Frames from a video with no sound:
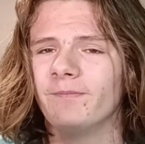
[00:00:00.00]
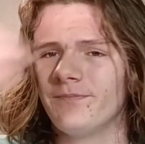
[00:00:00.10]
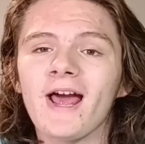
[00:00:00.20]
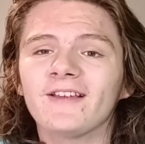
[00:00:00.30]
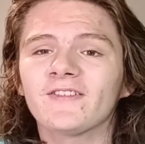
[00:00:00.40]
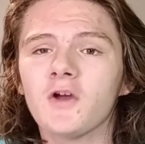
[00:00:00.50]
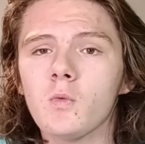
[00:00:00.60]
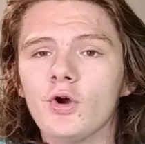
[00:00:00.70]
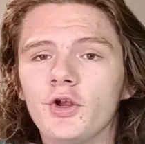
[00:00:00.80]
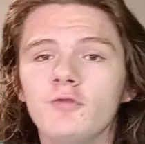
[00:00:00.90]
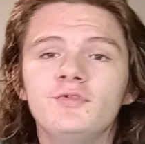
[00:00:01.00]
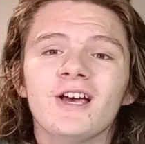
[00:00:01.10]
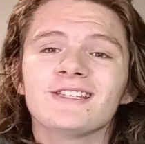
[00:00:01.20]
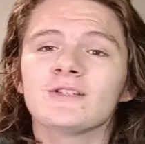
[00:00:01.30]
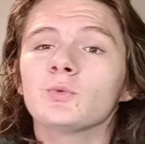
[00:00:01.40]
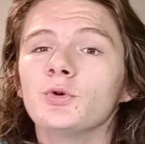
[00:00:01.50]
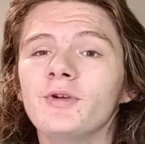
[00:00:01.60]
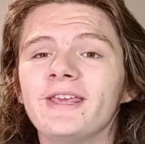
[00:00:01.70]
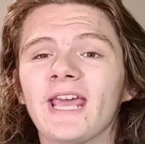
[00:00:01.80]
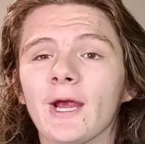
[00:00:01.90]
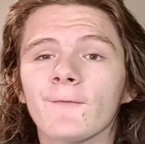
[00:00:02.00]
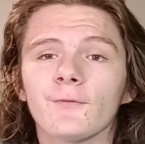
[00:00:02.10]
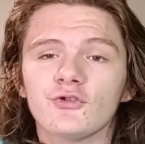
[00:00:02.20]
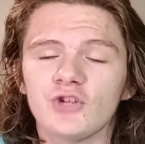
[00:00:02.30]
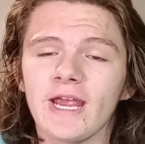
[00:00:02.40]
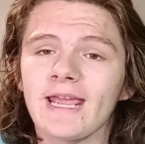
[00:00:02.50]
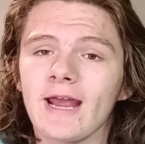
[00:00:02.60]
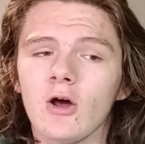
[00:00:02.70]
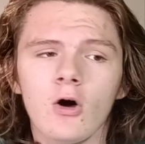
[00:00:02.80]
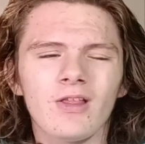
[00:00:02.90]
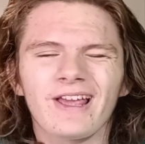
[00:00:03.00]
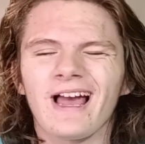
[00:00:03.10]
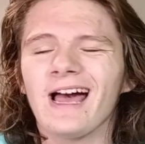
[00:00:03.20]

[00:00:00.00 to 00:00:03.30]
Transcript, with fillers: But as someone who doesn't really care for Jake at all, like,